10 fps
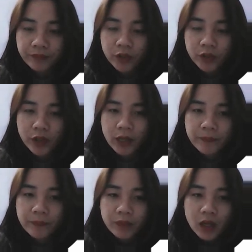Okay.
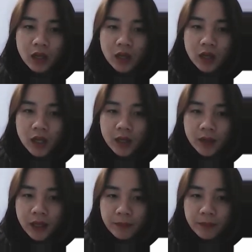
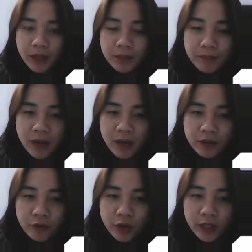In
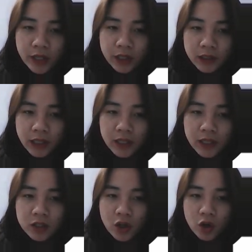metaphorical, it
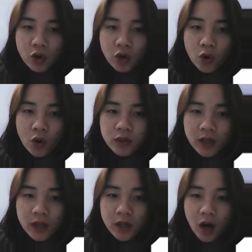is cause
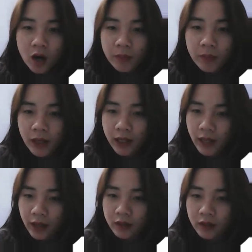an arm and a
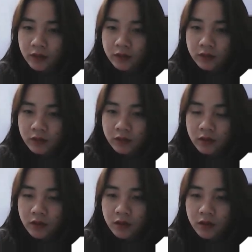leg.
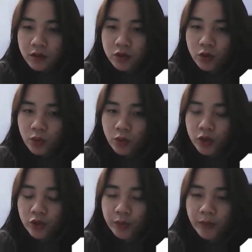So what do you
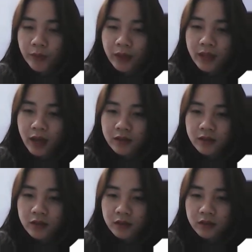mean by that?
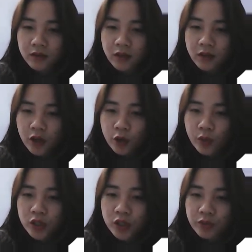
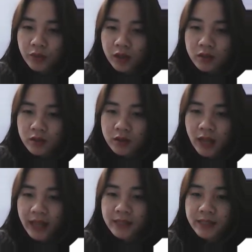Which means
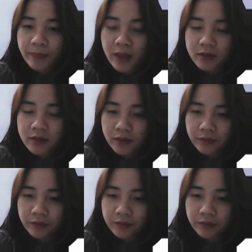expensive.